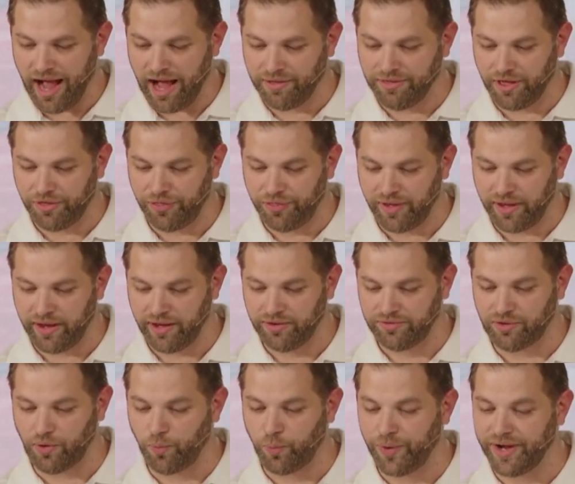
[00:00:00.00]
And the
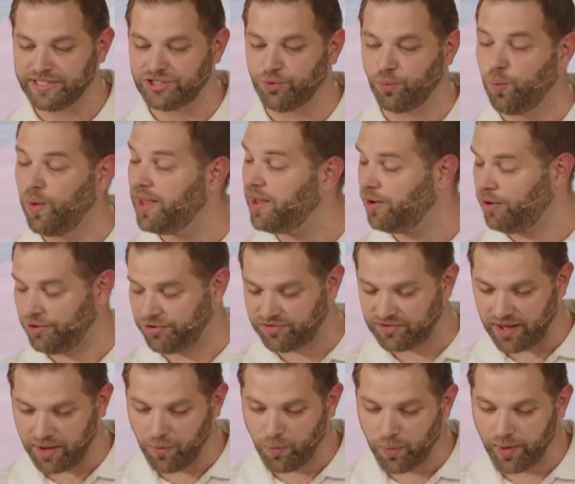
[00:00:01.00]
things which will,
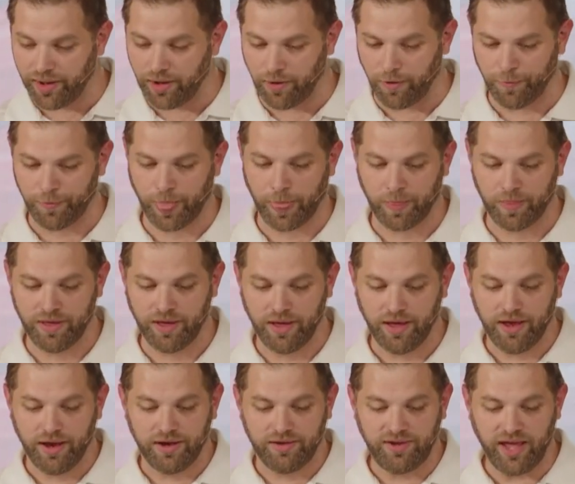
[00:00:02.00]
say, will. will.
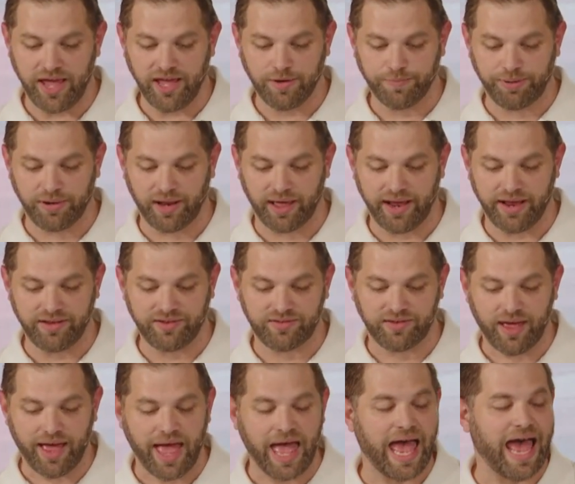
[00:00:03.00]
Take
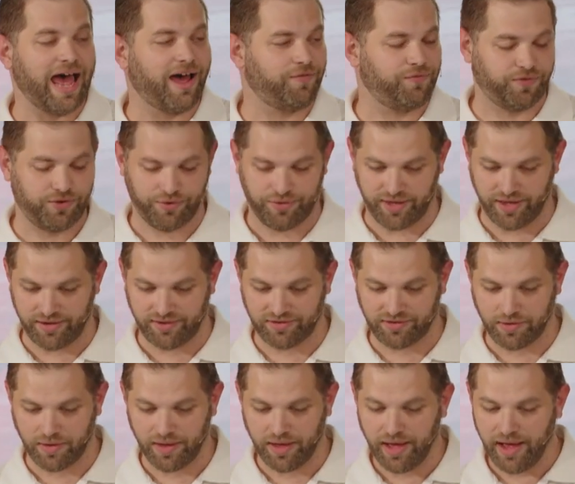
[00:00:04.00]
place after
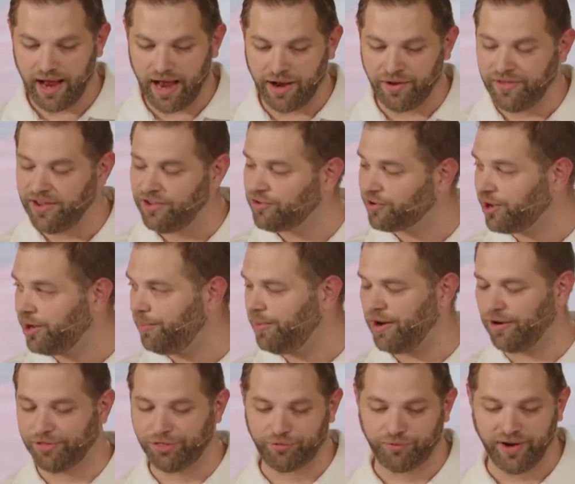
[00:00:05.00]
this. And these are going to
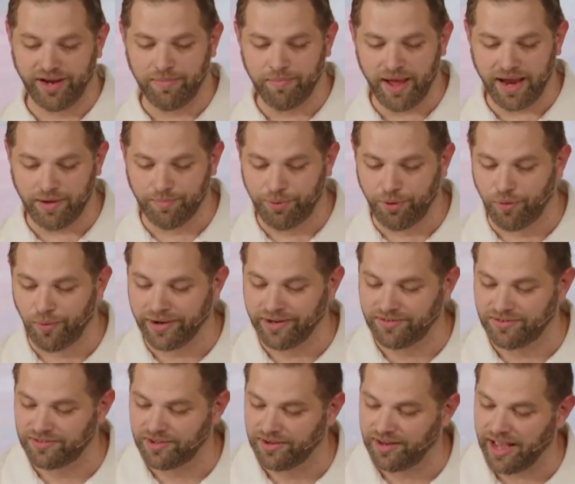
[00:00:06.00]
be our three main
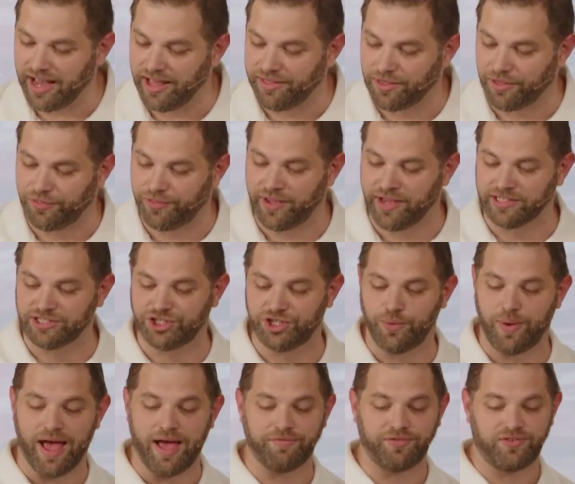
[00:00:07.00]
points today the things
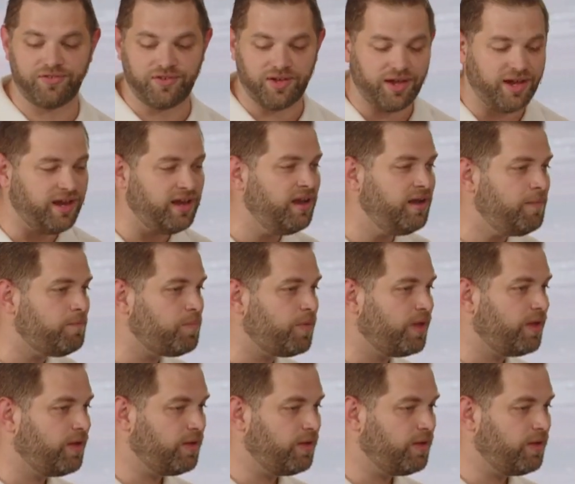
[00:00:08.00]
you have seen